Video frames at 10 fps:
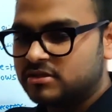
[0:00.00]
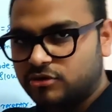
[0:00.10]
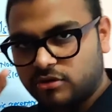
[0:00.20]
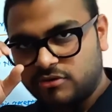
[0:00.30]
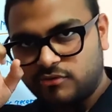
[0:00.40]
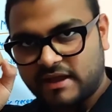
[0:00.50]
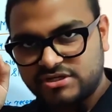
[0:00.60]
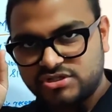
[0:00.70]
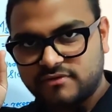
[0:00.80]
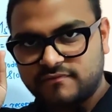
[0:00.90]
the
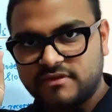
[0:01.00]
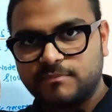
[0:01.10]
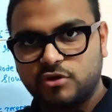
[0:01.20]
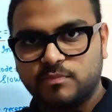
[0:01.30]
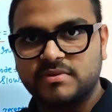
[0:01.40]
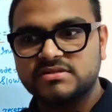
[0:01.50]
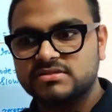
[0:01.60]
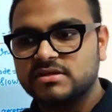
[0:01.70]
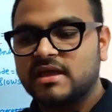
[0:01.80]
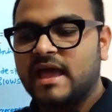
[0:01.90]
contraction of the
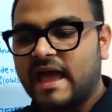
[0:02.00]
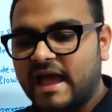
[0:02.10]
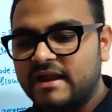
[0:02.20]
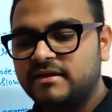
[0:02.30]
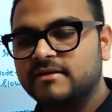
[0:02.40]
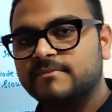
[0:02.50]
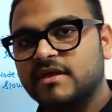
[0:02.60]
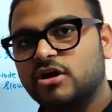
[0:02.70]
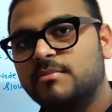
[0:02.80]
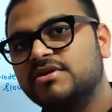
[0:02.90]
pupils and
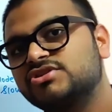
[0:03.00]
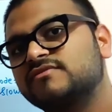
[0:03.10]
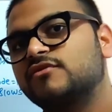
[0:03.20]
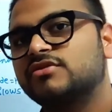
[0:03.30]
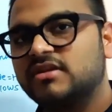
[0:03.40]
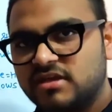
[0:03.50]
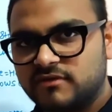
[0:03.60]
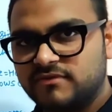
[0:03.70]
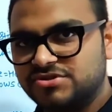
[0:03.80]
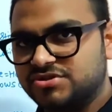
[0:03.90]
accommodation for the
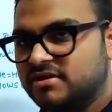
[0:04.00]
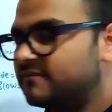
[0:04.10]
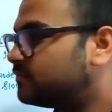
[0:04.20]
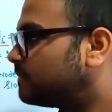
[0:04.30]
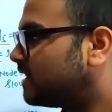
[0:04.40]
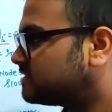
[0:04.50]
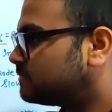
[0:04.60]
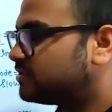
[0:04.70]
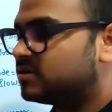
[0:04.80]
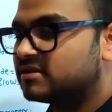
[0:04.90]
near vision if the
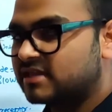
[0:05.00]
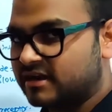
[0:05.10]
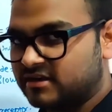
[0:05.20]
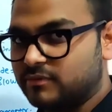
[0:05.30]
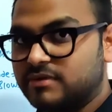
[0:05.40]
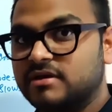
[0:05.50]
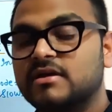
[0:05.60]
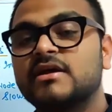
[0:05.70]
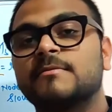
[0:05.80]
parasympathetic is activated.